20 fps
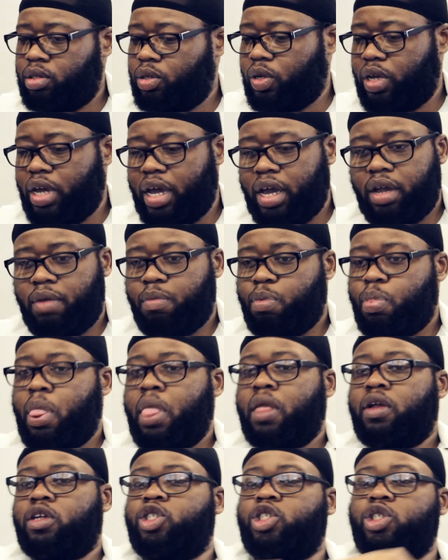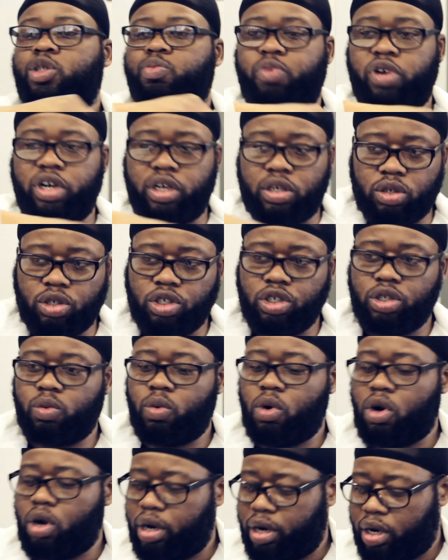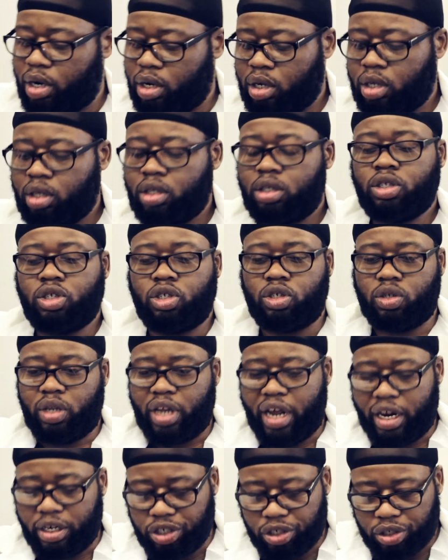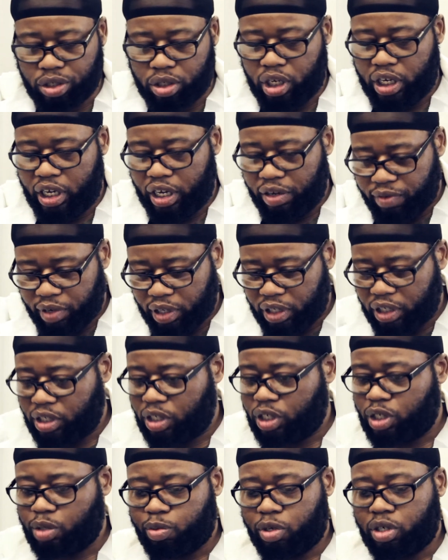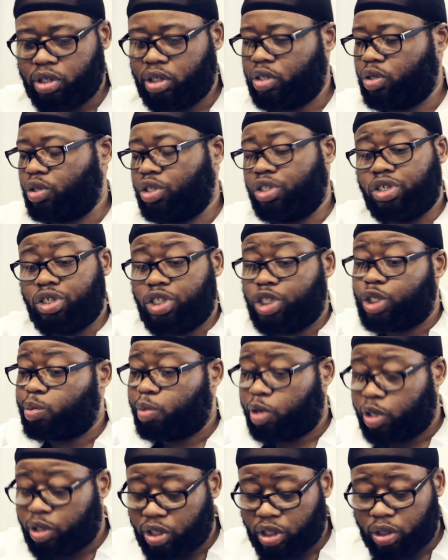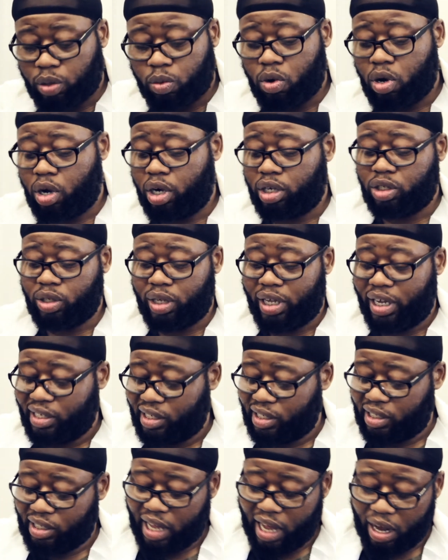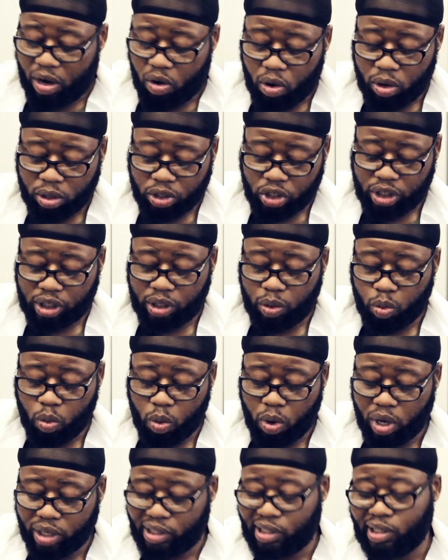Okay, sprinkle your water so that you're evenly dispersing, or you're dispersing the water so that it's not all just in one